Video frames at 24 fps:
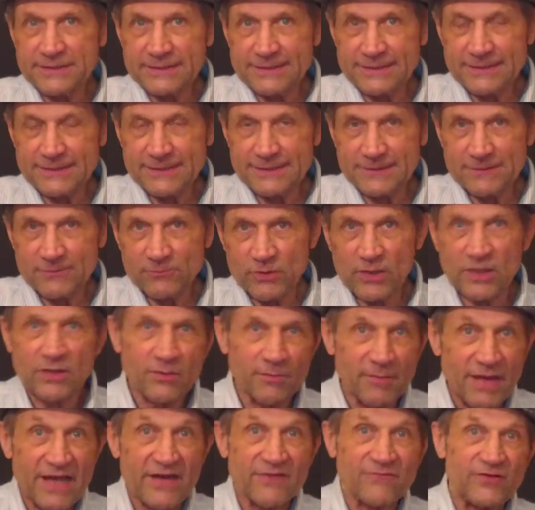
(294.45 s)
well, the
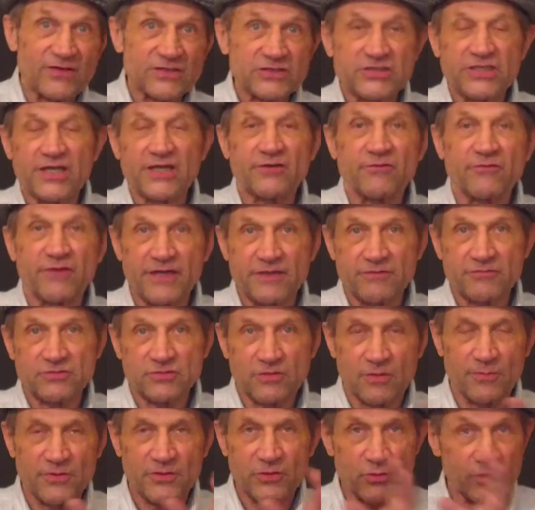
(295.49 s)
manifest generator is
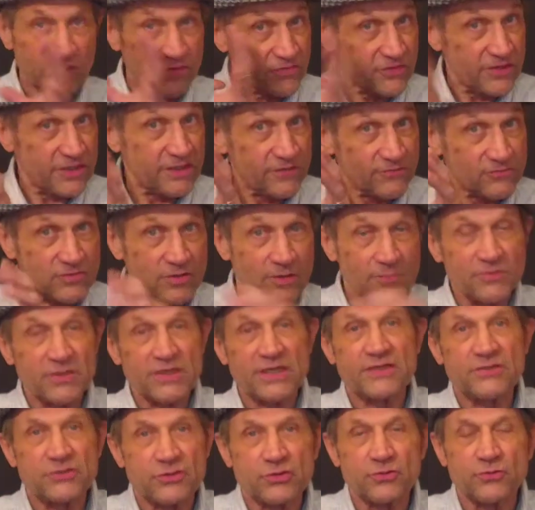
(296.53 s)
somebody who can think of something
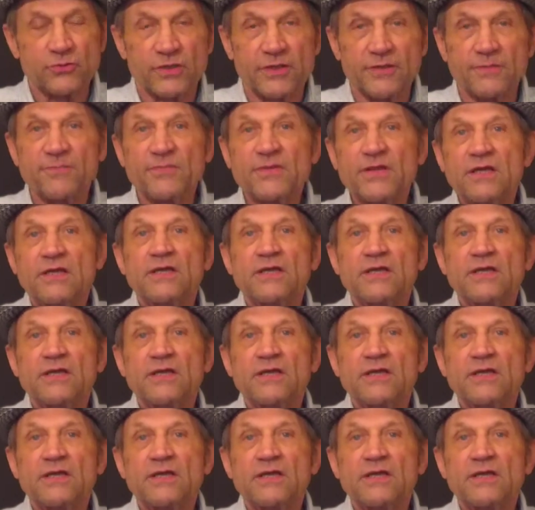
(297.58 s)
and do it.